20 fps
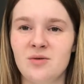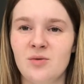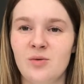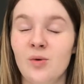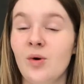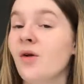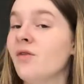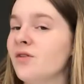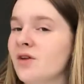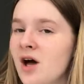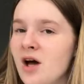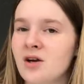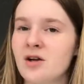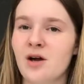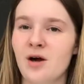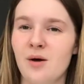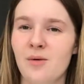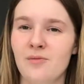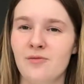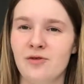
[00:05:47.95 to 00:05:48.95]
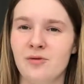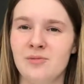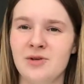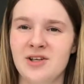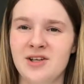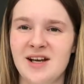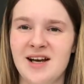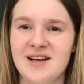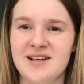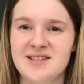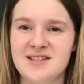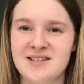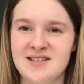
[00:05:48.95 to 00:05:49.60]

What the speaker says: will not come from the United